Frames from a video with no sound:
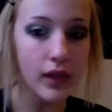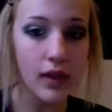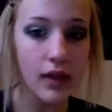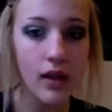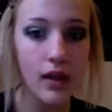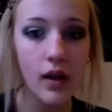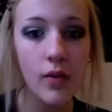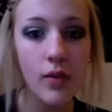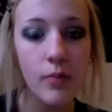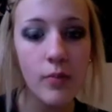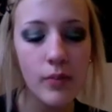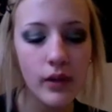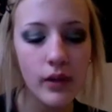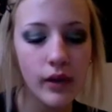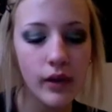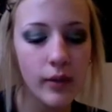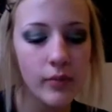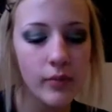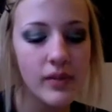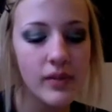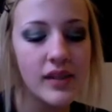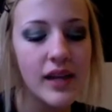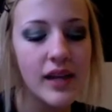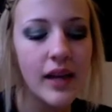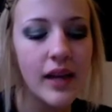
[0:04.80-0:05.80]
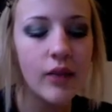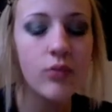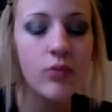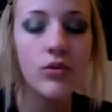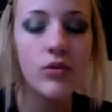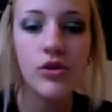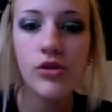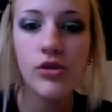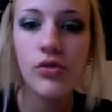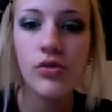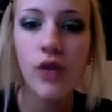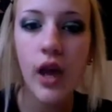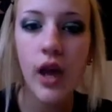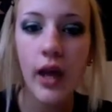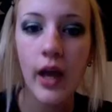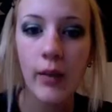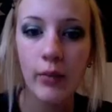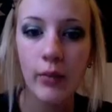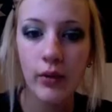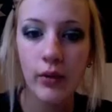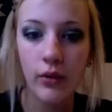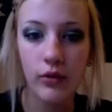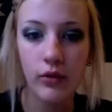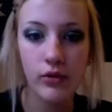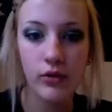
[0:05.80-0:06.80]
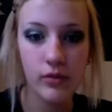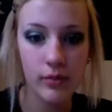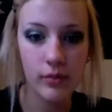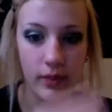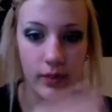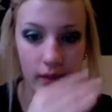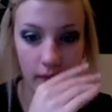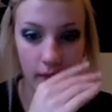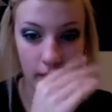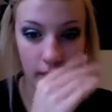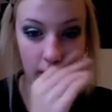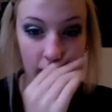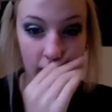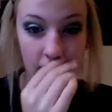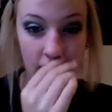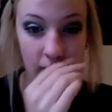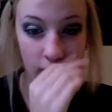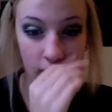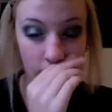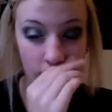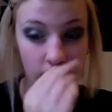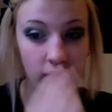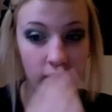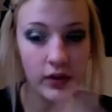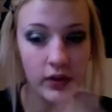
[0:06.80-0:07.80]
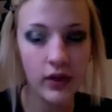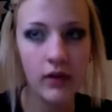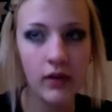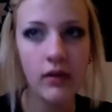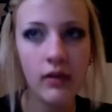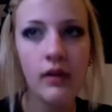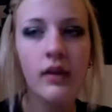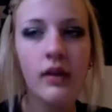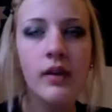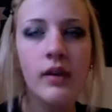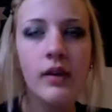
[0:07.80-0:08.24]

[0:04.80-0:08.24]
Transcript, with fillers: um, but um, today I'm going to be doing this look for you.